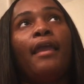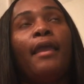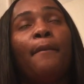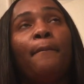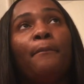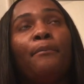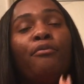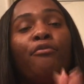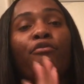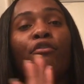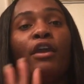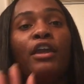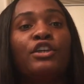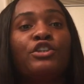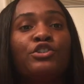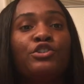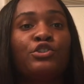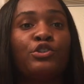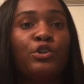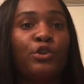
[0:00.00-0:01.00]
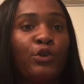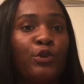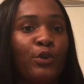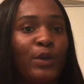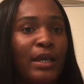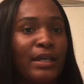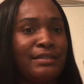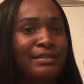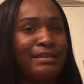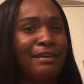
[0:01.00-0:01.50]
embrace you
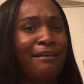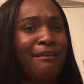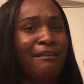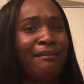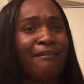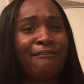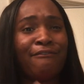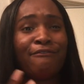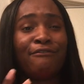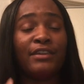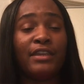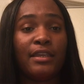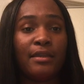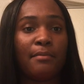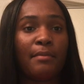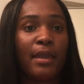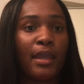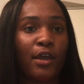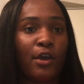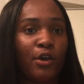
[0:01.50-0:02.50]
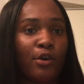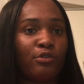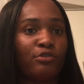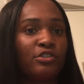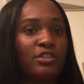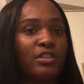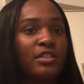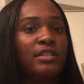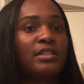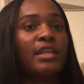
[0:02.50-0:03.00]
as a female.
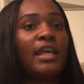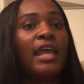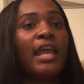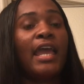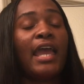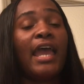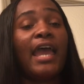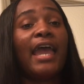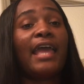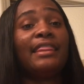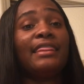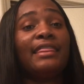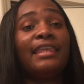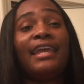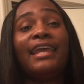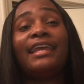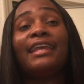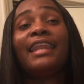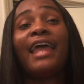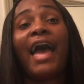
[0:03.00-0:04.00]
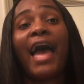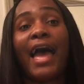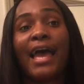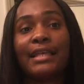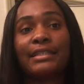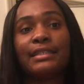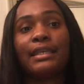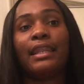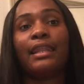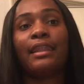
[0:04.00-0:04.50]
Just it
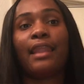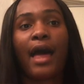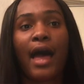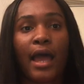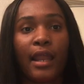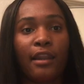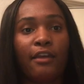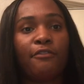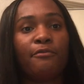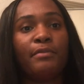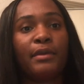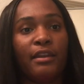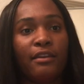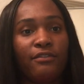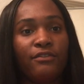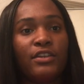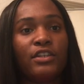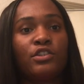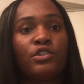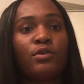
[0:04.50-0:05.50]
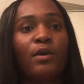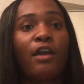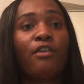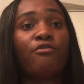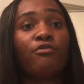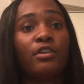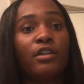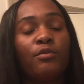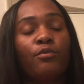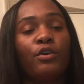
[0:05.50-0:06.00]
has a lot of benefits, so I
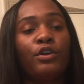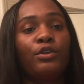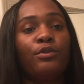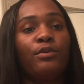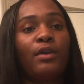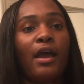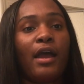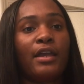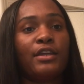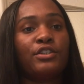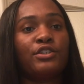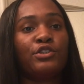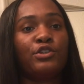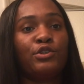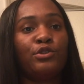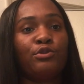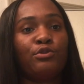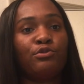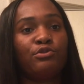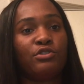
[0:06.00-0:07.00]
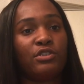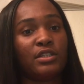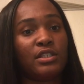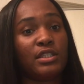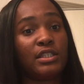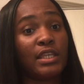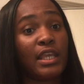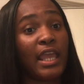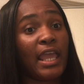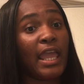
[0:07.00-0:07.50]
really want you guys to
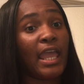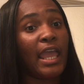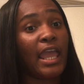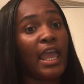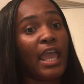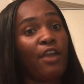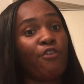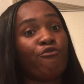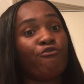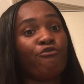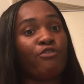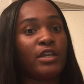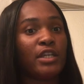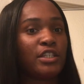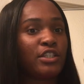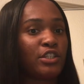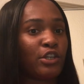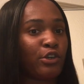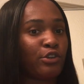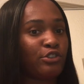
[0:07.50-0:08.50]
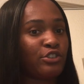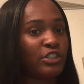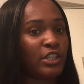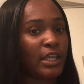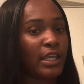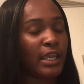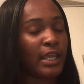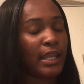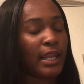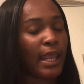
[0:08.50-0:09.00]
just research
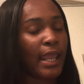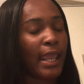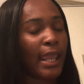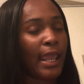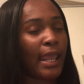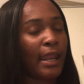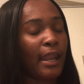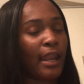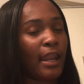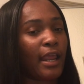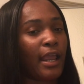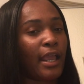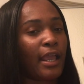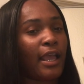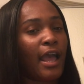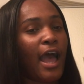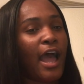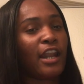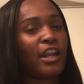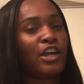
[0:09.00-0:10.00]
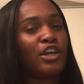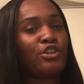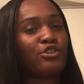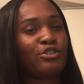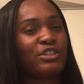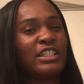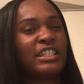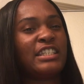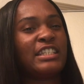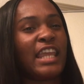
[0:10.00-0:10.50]
it and kind of
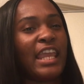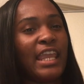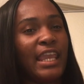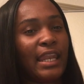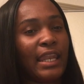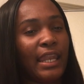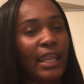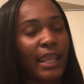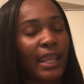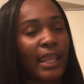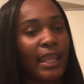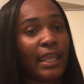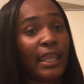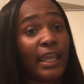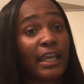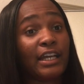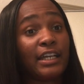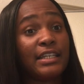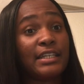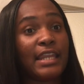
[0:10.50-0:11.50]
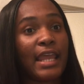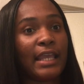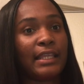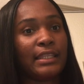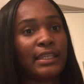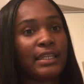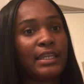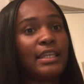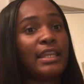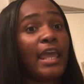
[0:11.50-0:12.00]
understand it. Get
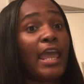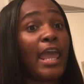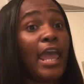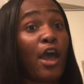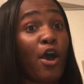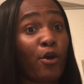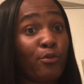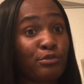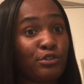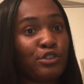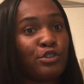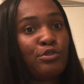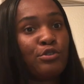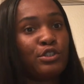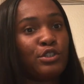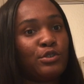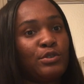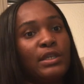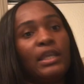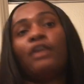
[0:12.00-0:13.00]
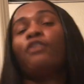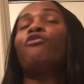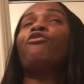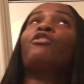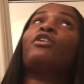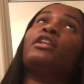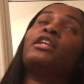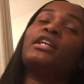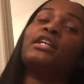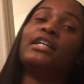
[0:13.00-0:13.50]
connected. It helps you to get
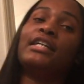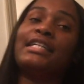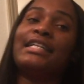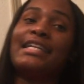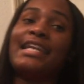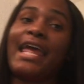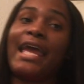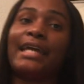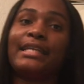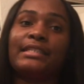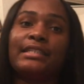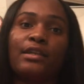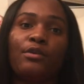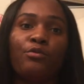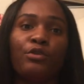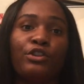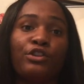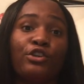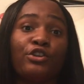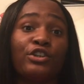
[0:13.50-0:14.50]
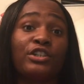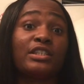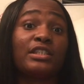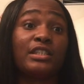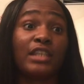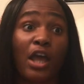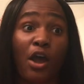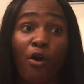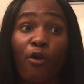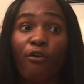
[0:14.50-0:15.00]
really connected with
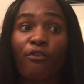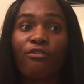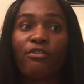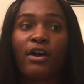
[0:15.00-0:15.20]
yourself.